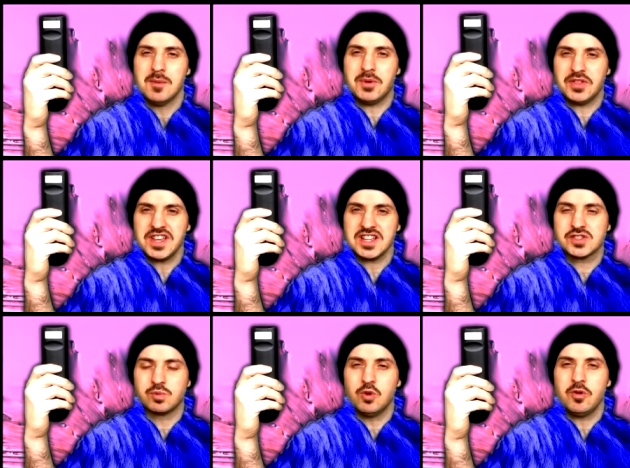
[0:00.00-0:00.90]
but
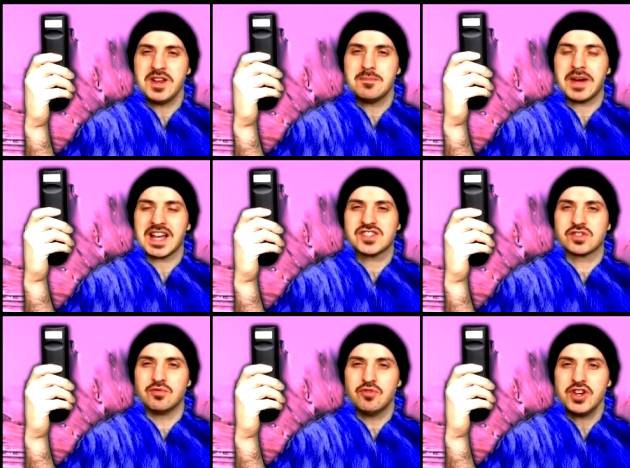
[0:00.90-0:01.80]
this will impact
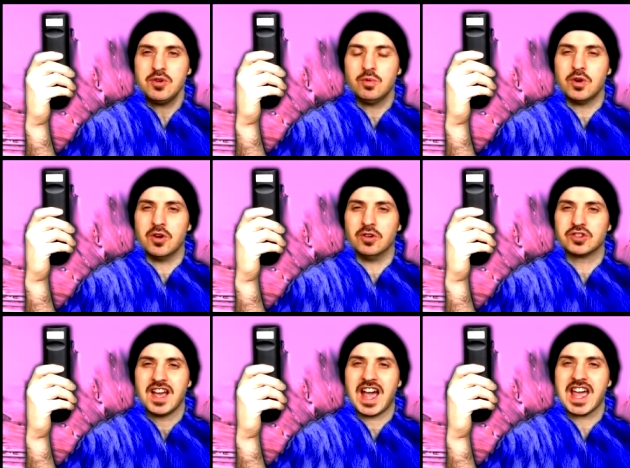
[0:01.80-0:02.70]
the real
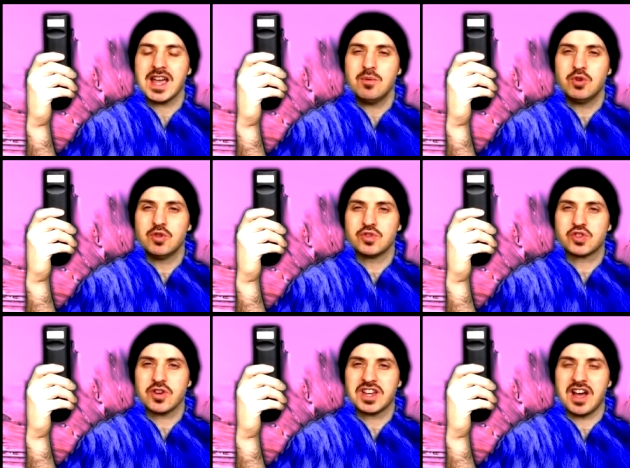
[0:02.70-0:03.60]
world and will
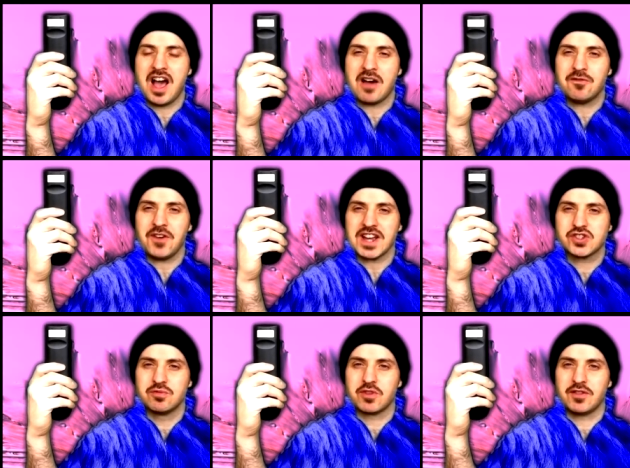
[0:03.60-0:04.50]
trigger a
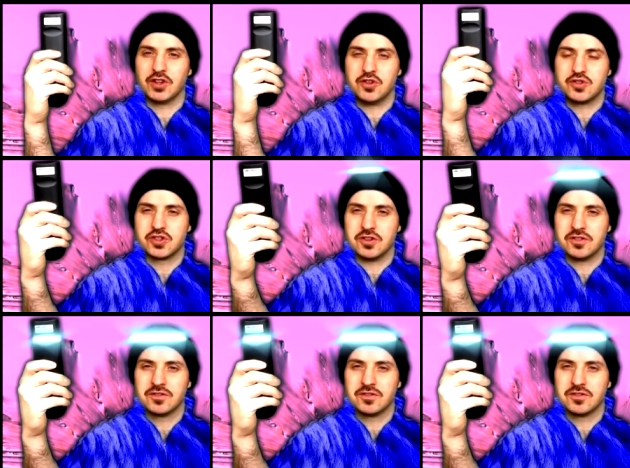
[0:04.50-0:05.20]
fashion revolution.